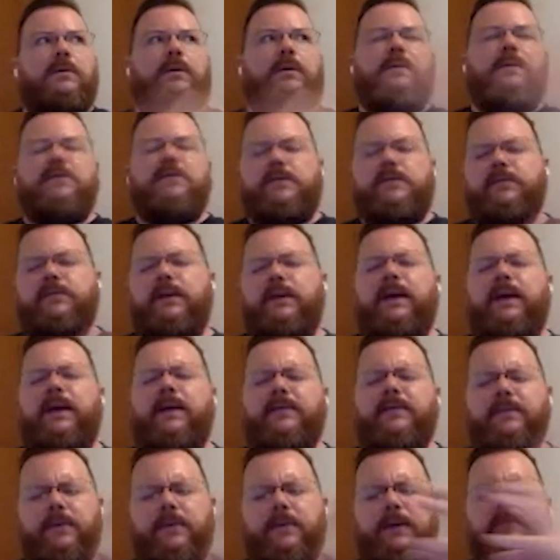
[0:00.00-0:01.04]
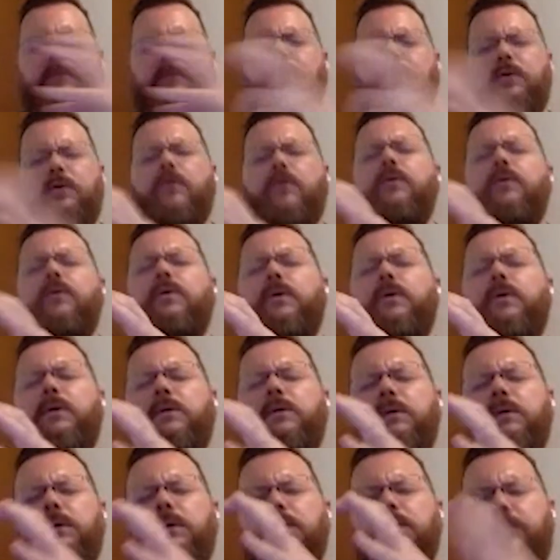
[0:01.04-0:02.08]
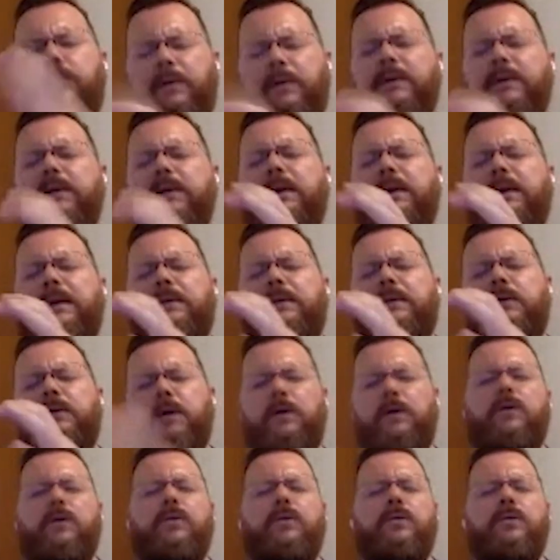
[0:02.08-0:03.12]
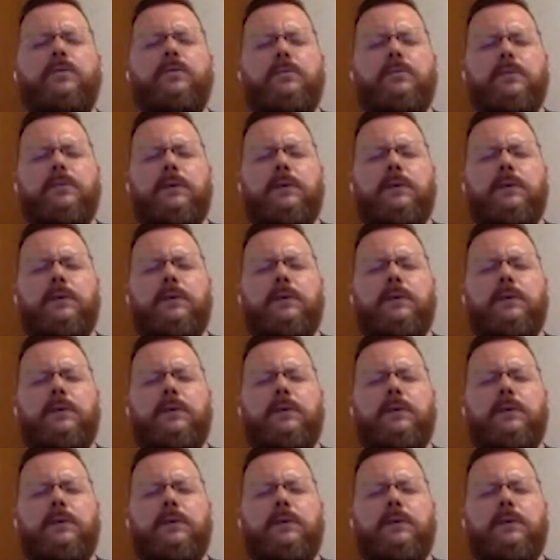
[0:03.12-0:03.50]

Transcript: they generally have some kind of core written in Go,